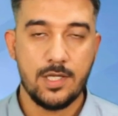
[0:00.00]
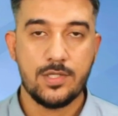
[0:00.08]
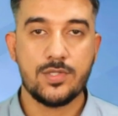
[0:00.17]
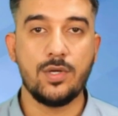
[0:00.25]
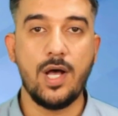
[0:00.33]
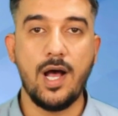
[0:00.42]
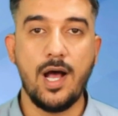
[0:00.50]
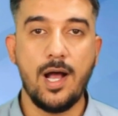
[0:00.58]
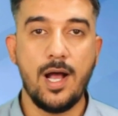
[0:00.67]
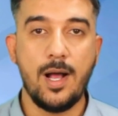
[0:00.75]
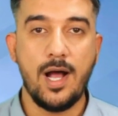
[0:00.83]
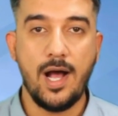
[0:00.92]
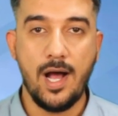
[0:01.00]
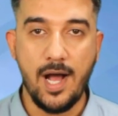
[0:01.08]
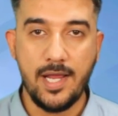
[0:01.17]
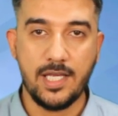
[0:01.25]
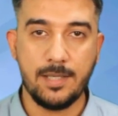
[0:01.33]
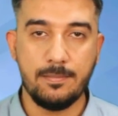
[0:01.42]
So
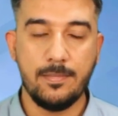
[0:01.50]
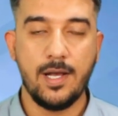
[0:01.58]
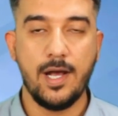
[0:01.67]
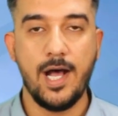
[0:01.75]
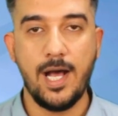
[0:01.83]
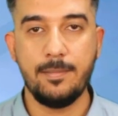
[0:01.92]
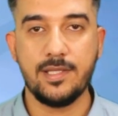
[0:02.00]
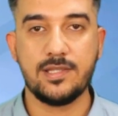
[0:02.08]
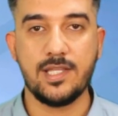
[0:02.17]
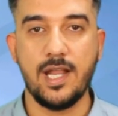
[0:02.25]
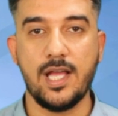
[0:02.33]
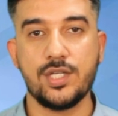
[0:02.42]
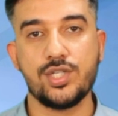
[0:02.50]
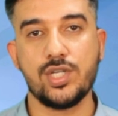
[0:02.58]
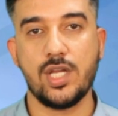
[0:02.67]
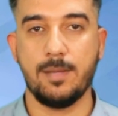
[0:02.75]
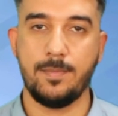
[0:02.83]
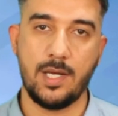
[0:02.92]
I am Hamid Talash
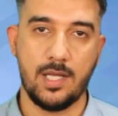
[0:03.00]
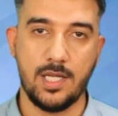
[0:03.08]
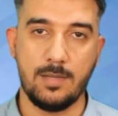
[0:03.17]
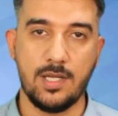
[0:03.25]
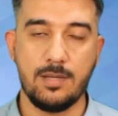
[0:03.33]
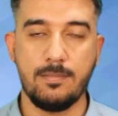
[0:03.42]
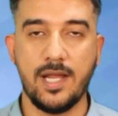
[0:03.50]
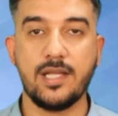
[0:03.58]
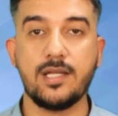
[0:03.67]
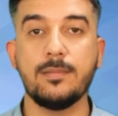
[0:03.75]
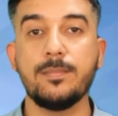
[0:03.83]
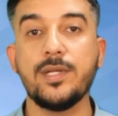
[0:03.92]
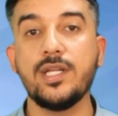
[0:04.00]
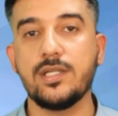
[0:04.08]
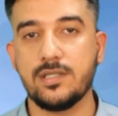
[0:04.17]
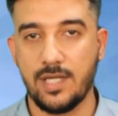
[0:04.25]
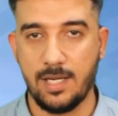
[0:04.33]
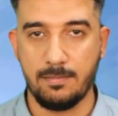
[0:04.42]
Ibrahimi, my
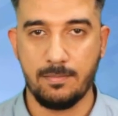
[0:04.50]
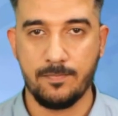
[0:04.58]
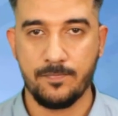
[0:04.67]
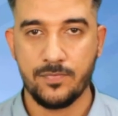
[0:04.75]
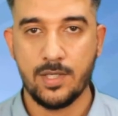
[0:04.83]
complete name.